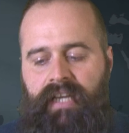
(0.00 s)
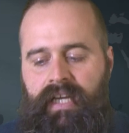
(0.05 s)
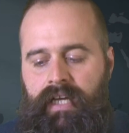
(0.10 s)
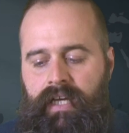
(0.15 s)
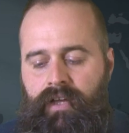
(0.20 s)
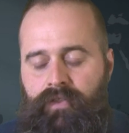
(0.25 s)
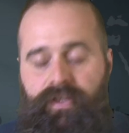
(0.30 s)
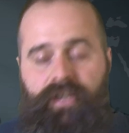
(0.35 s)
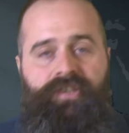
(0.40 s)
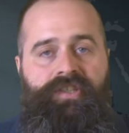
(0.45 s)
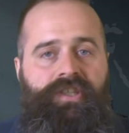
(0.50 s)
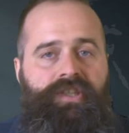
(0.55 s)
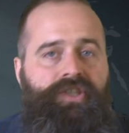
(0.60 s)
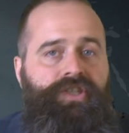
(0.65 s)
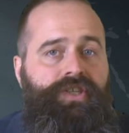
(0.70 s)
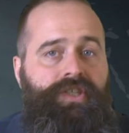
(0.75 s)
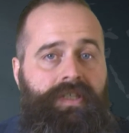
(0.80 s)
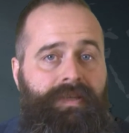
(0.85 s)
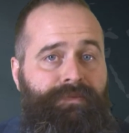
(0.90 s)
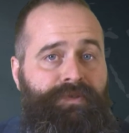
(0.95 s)
This is
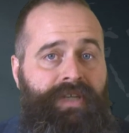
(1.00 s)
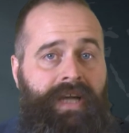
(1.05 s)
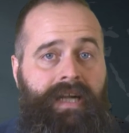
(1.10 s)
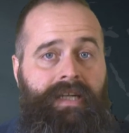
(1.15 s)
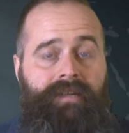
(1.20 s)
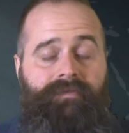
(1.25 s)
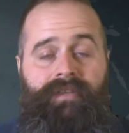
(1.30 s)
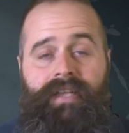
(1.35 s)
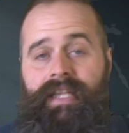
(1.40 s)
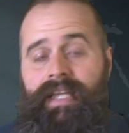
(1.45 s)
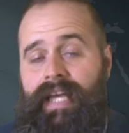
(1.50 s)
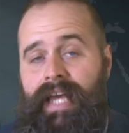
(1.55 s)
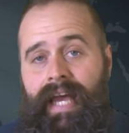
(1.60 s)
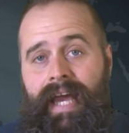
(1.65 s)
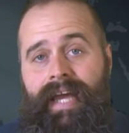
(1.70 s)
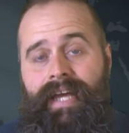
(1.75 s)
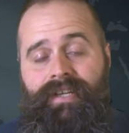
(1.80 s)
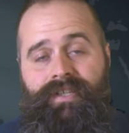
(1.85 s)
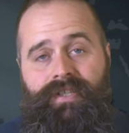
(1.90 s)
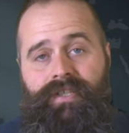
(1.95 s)
just objectively the
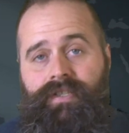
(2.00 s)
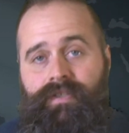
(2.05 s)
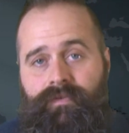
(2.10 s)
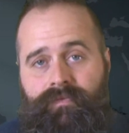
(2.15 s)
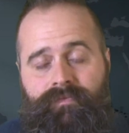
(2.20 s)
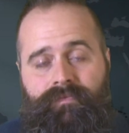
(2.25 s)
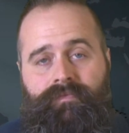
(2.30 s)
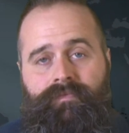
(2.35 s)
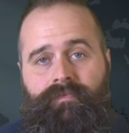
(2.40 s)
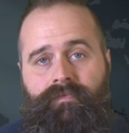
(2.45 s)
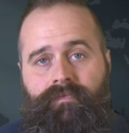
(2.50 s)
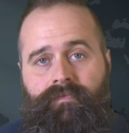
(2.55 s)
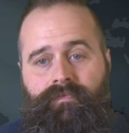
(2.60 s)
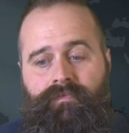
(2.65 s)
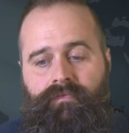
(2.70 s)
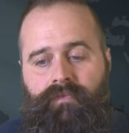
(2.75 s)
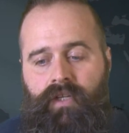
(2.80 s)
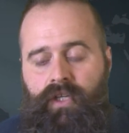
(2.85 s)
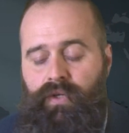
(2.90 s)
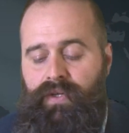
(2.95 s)
case.
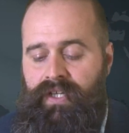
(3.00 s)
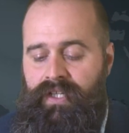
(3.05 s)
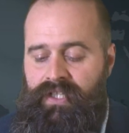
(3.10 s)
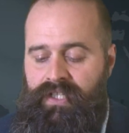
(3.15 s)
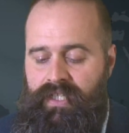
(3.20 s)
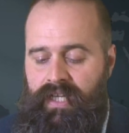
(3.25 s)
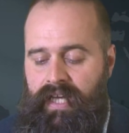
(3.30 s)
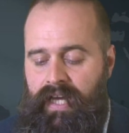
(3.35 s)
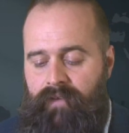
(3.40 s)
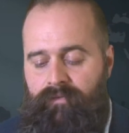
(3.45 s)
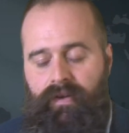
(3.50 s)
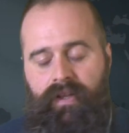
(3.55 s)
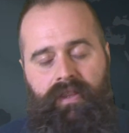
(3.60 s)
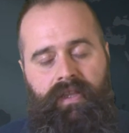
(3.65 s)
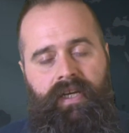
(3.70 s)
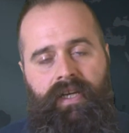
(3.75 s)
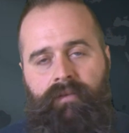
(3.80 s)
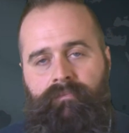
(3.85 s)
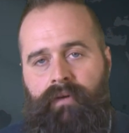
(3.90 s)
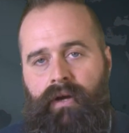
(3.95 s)
You can say
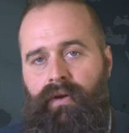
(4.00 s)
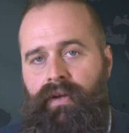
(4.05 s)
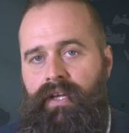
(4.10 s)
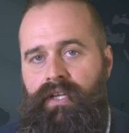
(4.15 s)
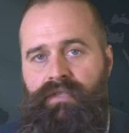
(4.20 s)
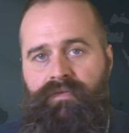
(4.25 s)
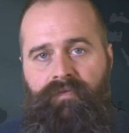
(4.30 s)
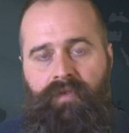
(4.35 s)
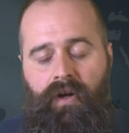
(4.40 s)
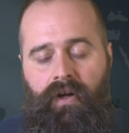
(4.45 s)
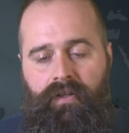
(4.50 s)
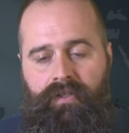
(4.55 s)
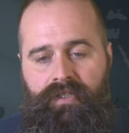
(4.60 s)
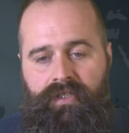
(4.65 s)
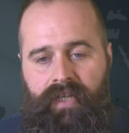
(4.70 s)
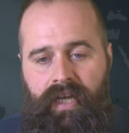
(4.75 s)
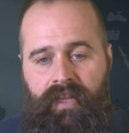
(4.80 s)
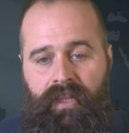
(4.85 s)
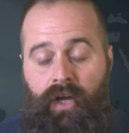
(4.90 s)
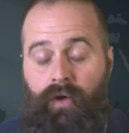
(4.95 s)
everything about his faults,
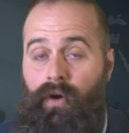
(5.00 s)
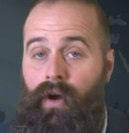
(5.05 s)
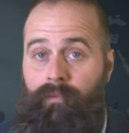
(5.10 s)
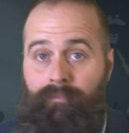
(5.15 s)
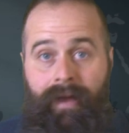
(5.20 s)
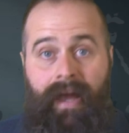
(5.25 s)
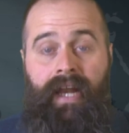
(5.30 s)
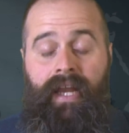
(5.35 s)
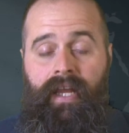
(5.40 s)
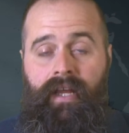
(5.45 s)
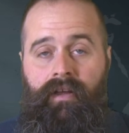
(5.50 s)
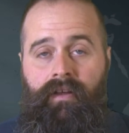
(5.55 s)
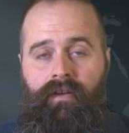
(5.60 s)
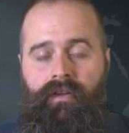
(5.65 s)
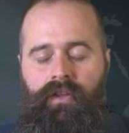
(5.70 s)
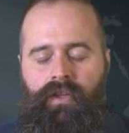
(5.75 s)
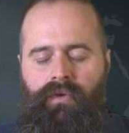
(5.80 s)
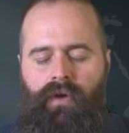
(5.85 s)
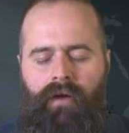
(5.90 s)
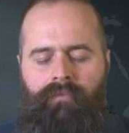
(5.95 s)
and there are many.
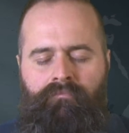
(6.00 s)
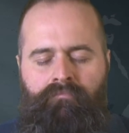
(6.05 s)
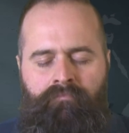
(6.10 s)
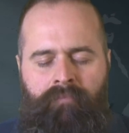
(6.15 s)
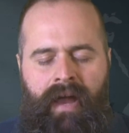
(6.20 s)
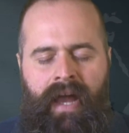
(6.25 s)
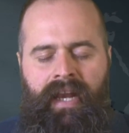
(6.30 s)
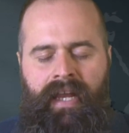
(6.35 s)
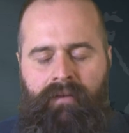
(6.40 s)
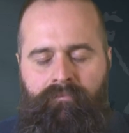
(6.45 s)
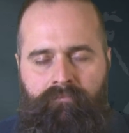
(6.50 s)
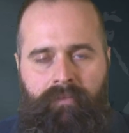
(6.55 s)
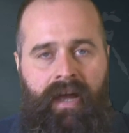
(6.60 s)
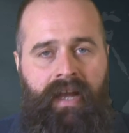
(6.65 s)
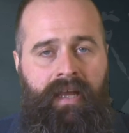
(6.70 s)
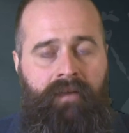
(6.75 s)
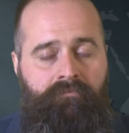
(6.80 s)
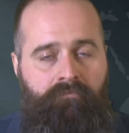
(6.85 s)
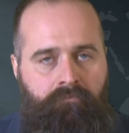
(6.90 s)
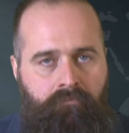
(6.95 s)
There are many,
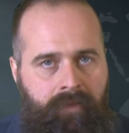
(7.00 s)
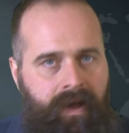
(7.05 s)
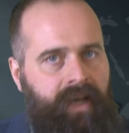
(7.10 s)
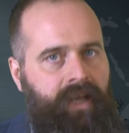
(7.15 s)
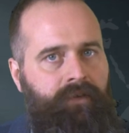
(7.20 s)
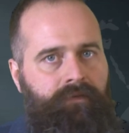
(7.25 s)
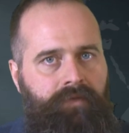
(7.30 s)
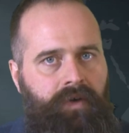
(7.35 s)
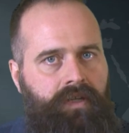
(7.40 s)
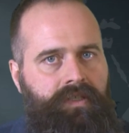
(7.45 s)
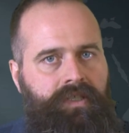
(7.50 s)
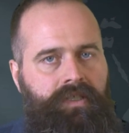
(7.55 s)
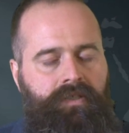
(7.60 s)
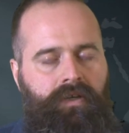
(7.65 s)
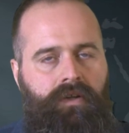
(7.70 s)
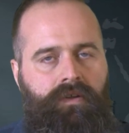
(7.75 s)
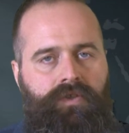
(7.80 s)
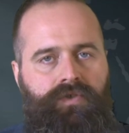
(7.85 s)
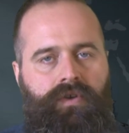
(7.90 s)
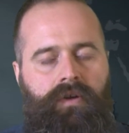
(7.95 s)
many, many faults that
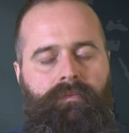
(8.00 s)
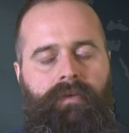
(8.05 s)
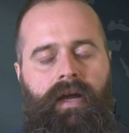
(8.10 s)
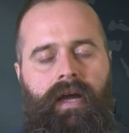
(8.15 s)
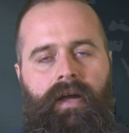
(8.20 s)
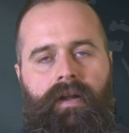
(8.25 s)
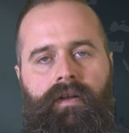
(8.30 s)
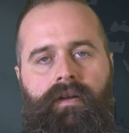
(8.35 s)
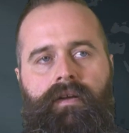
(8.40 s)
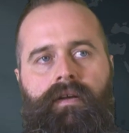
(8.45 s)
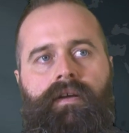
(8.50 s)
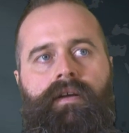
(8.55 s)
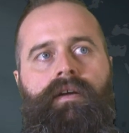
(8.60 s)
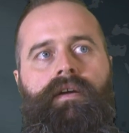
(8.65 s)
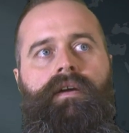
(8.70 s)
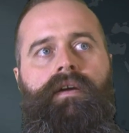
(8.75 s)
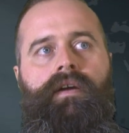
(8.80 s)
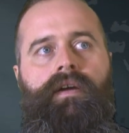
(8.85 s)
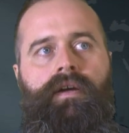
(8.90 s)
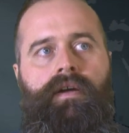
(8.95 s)
Donald Trump had.
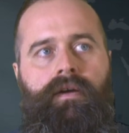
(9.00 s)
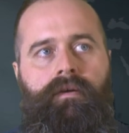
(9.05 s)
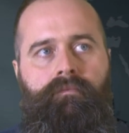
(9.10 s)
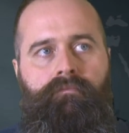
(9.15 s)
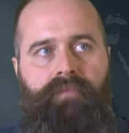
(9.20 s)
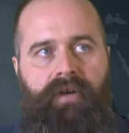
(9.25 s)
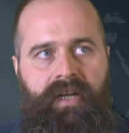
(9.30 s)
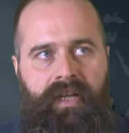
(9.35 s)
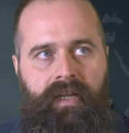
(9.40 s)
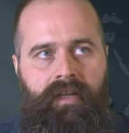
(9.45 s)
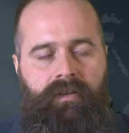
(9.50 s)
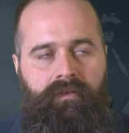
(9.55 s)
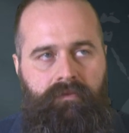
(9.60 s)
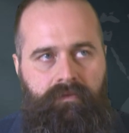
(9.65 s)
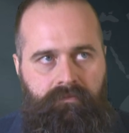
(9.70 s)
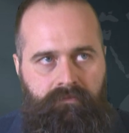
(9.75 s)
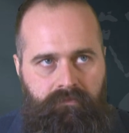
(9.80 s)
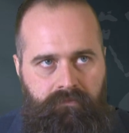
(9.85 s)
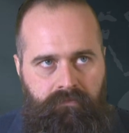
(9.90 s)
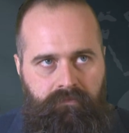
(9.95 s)
But if
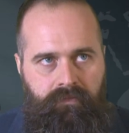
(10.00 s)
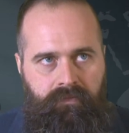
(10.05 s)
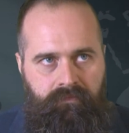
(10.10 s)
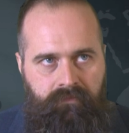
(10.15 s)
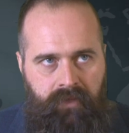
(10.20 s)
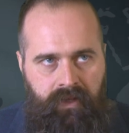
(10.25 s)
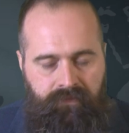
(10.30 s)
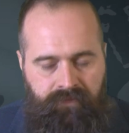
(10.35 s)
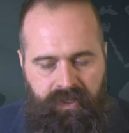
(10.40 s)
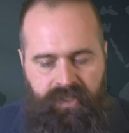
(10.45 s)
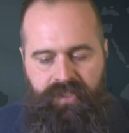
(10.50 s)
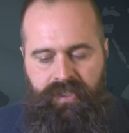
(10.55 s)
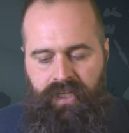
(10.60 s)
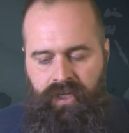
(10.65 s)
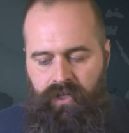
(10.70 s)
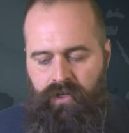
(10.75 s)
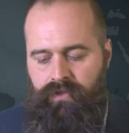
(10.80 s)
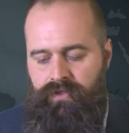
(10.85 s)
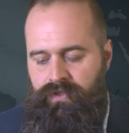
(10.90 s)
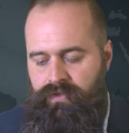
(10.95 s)
this thing
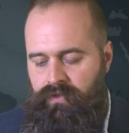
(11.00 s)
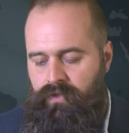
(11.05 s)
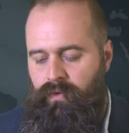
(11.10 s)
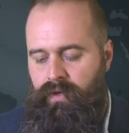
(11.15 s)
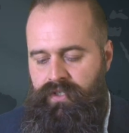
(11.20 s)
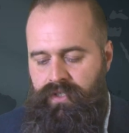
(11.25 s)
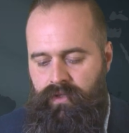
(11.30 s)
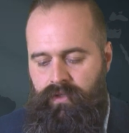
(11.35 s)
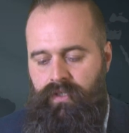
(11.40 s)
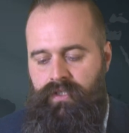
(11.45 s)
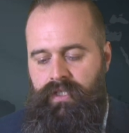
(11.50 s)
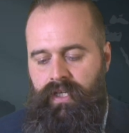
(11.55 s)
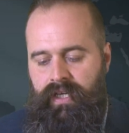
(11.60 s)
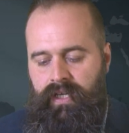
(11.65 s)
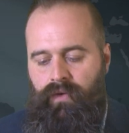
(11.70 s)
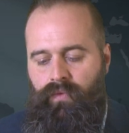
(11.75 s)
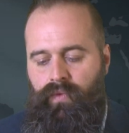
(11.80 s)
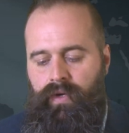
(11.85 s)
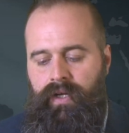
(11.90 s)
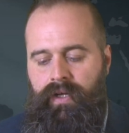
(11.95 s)
goes through, which it looks like
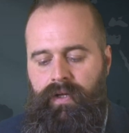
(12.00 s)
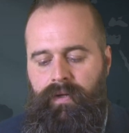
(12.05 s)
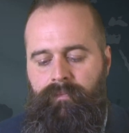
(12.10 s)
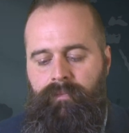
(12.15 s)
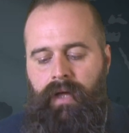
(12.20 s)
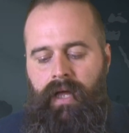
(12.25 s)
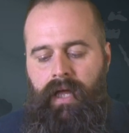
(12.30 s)
it will